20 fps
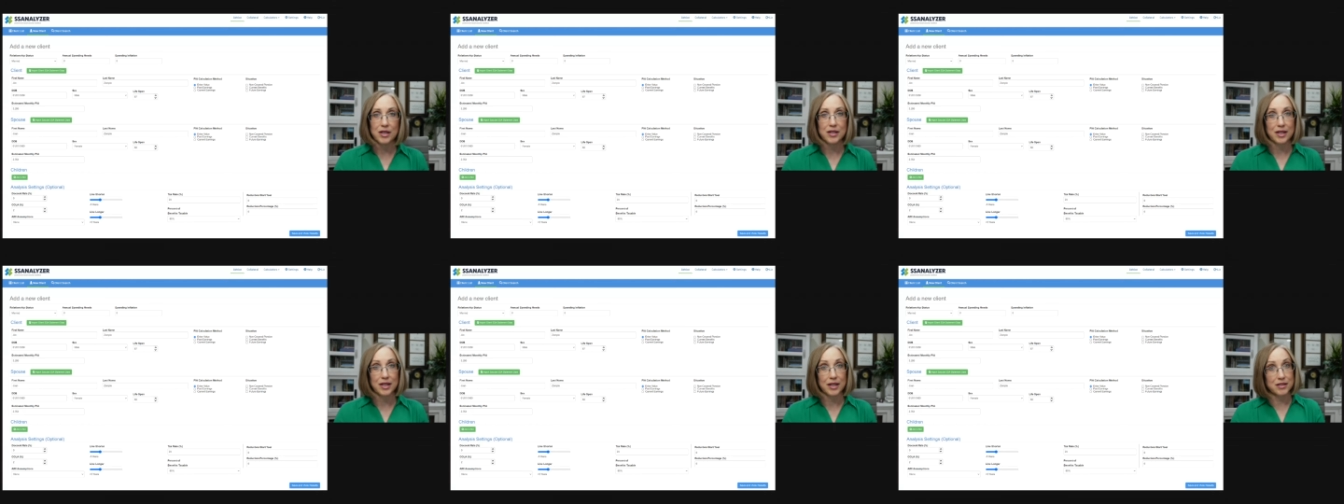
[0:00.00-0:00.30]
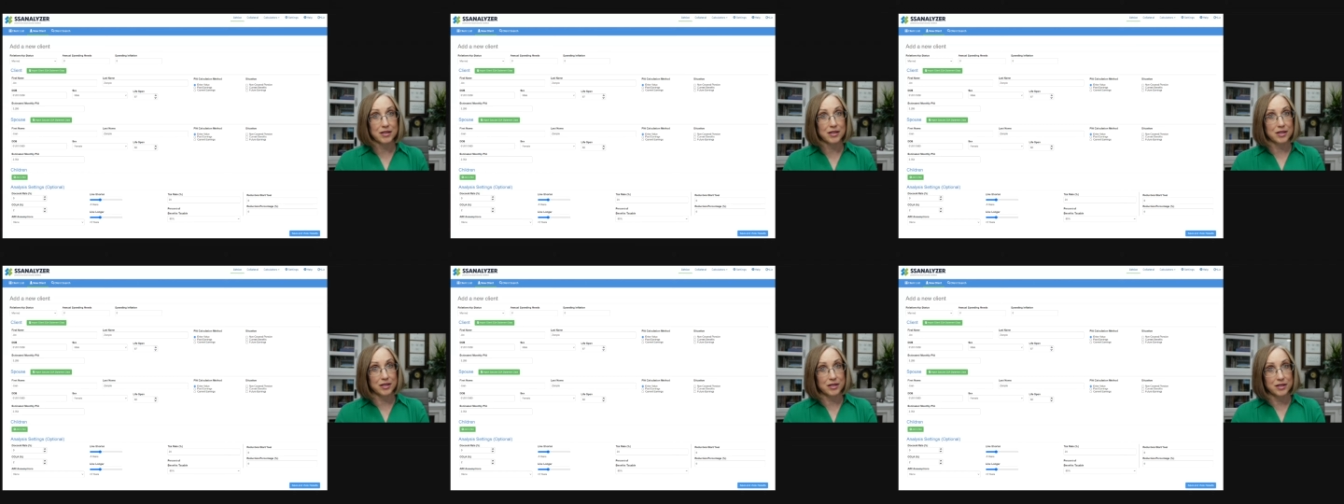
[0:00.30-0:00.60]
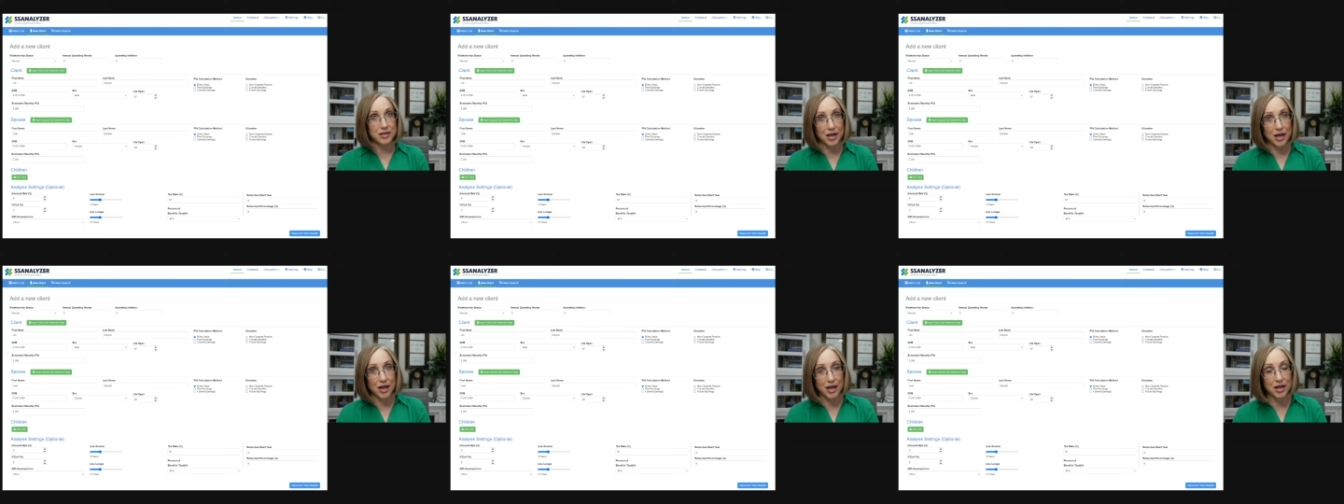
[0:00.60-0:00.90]
That's the
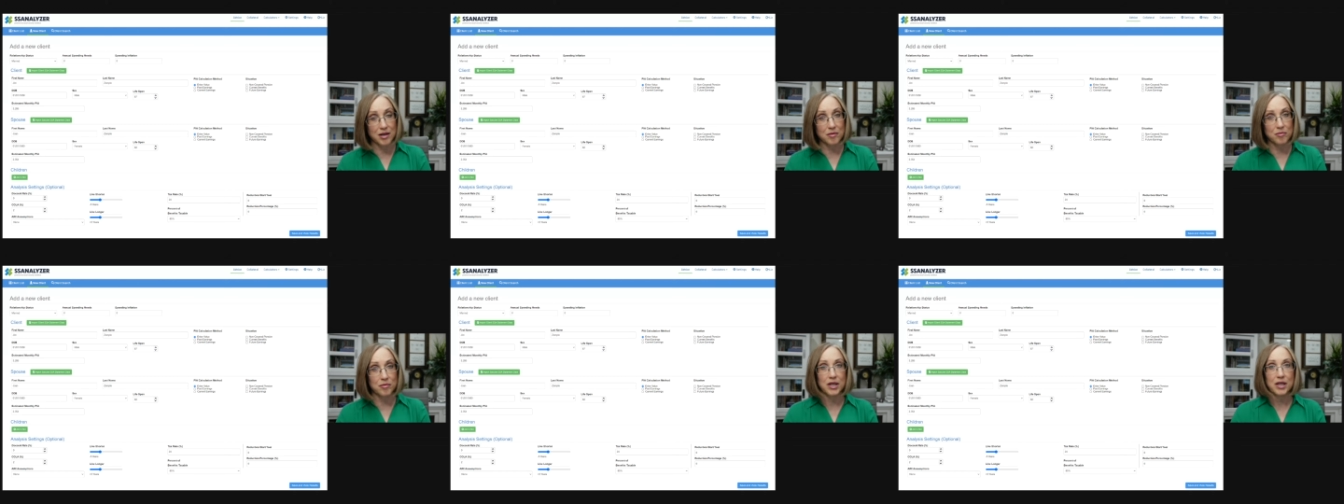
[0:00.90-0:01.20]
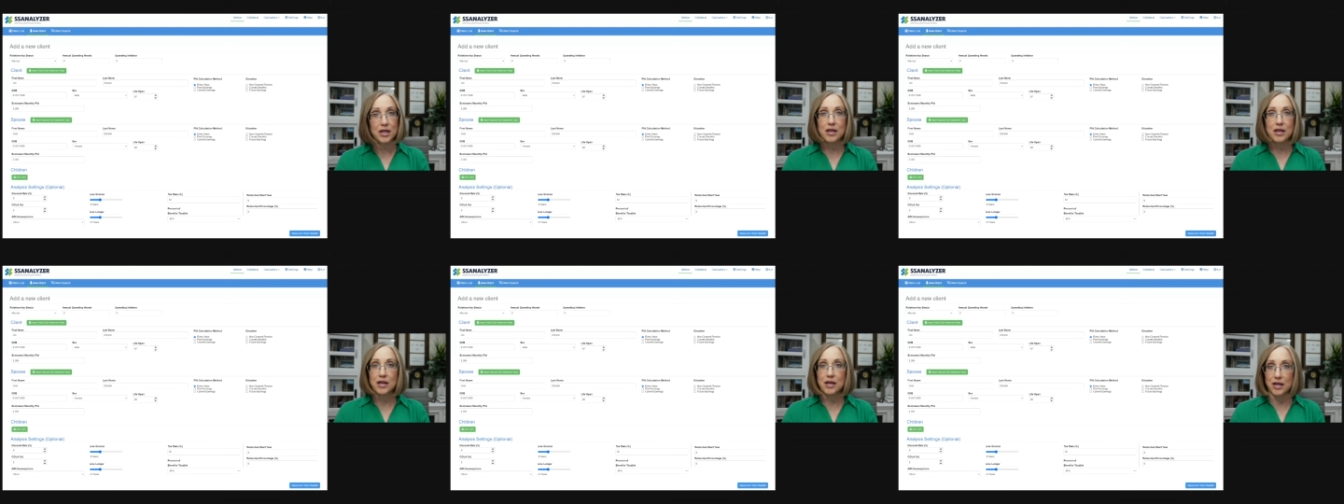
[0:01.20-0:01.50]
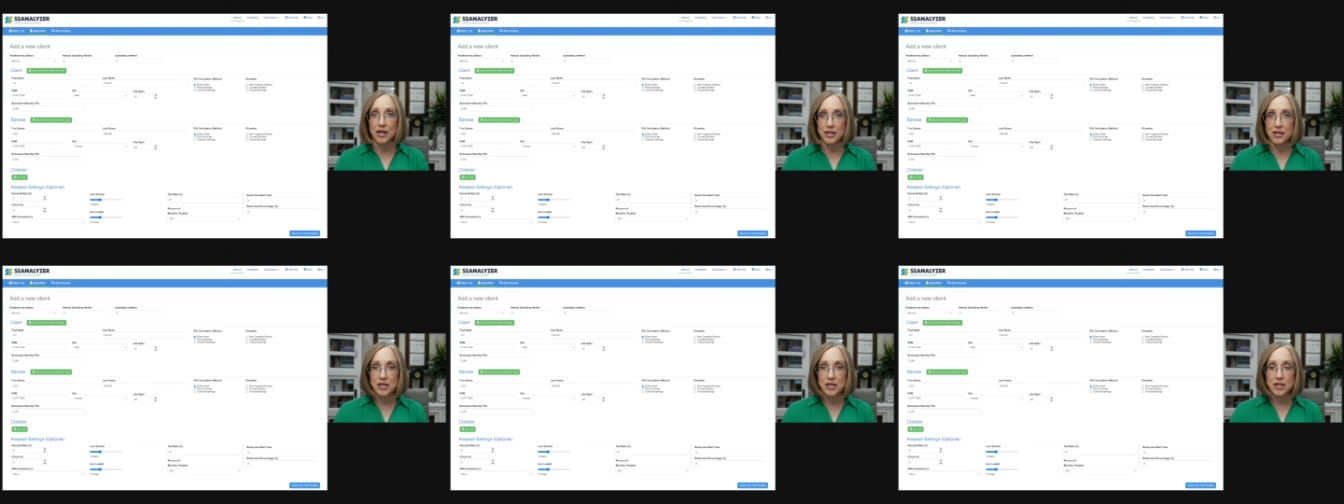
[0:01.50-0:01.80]
same
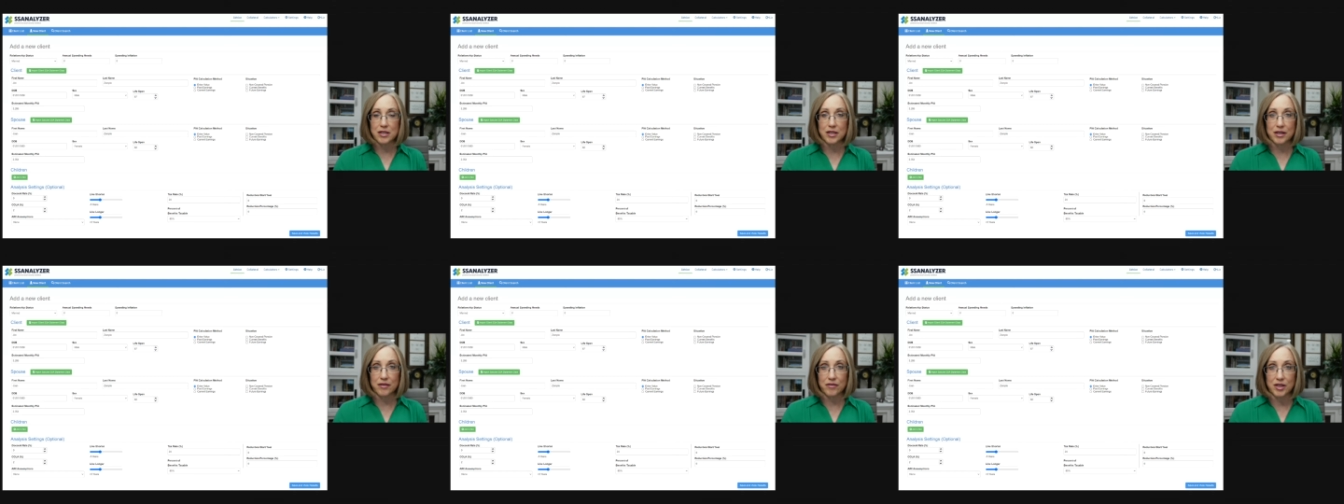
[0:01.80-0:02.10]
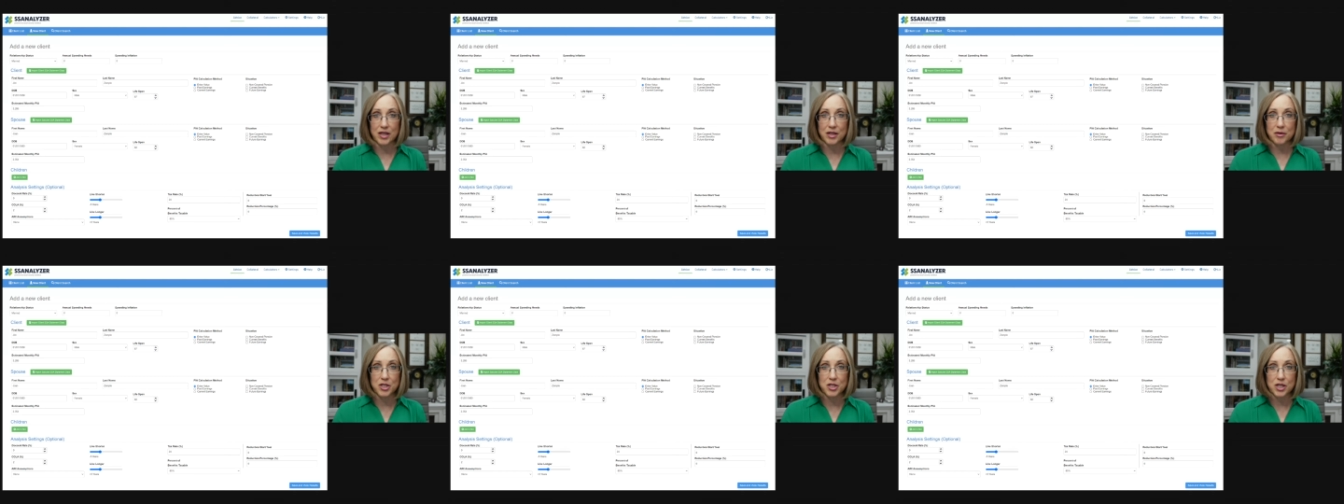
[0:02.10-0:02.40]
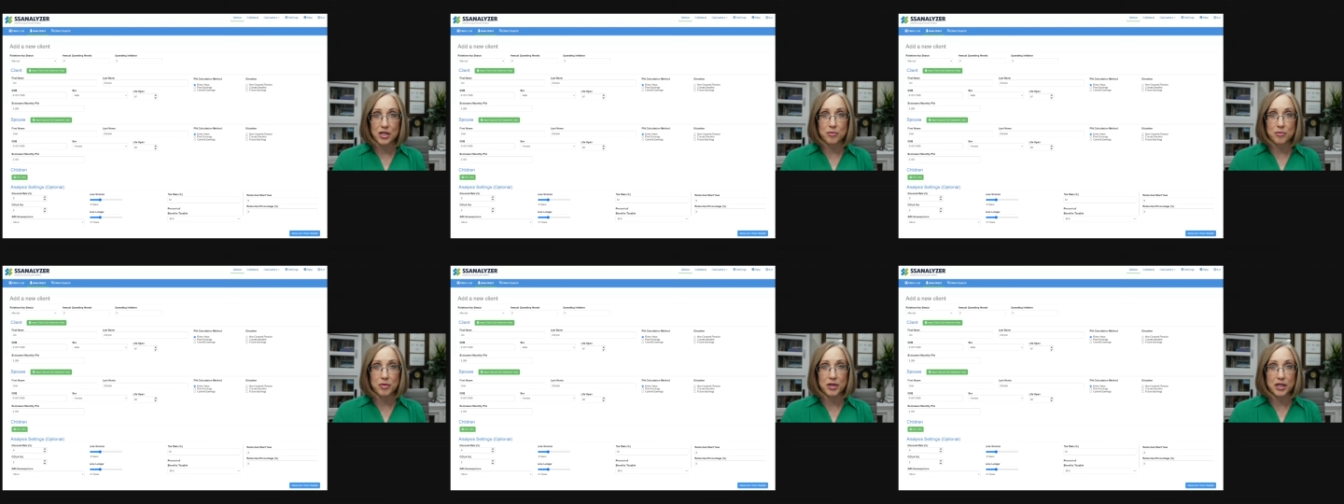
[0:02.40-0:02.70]
cost of living
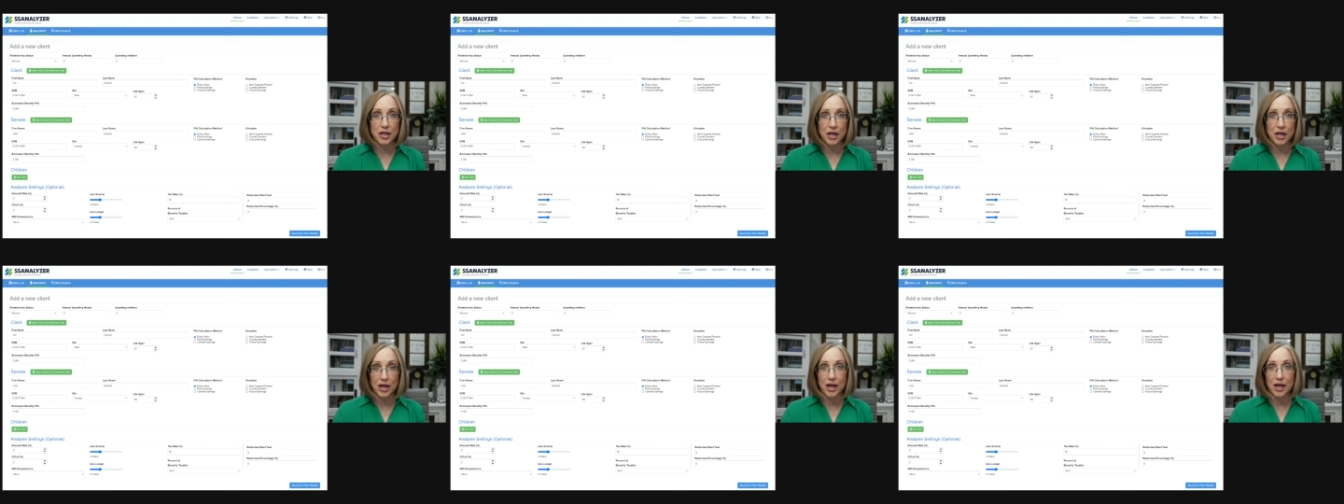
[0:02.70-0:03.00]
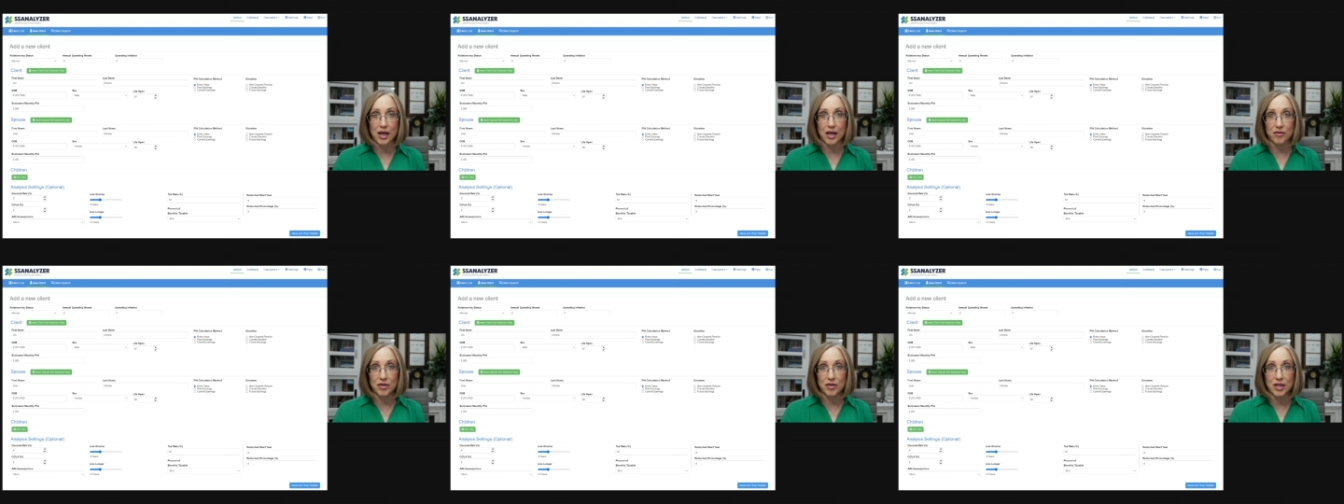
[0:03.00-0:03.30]
adjustment that I have